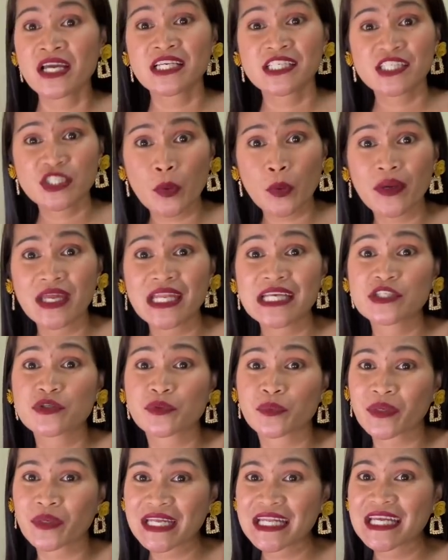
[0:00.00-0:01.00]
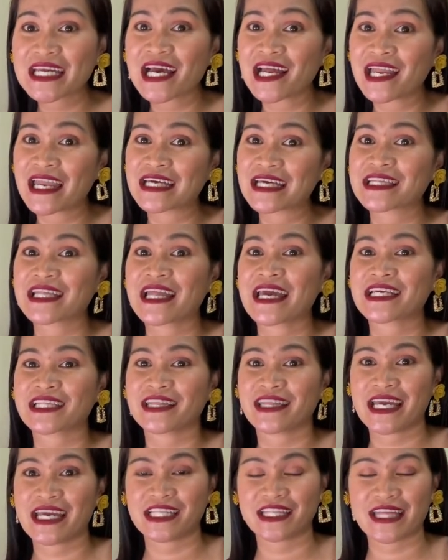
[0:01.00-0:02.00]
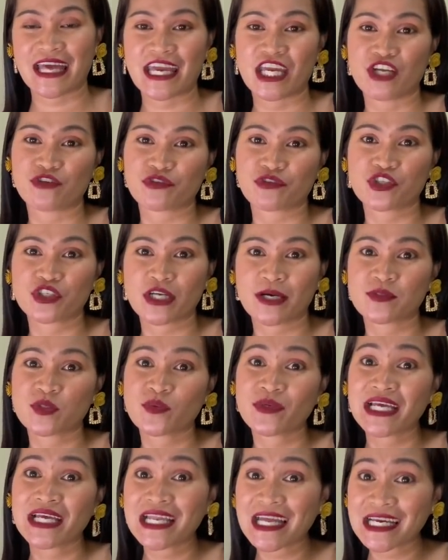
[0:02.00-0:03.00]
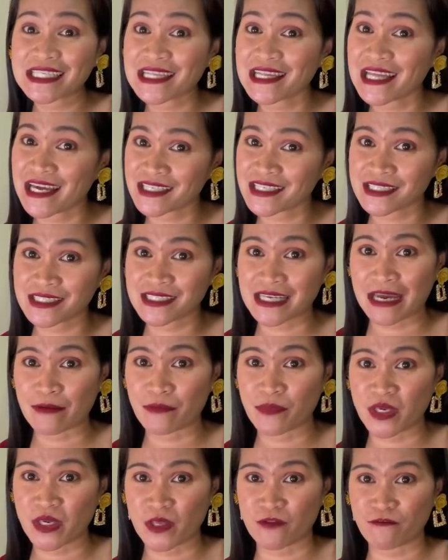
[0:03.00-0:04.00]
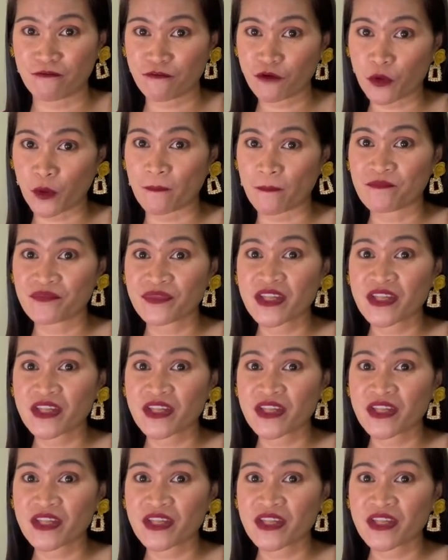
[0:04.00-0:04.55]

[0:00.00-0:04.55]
So it is really a lot like data entry jobs with a lot less typing involved.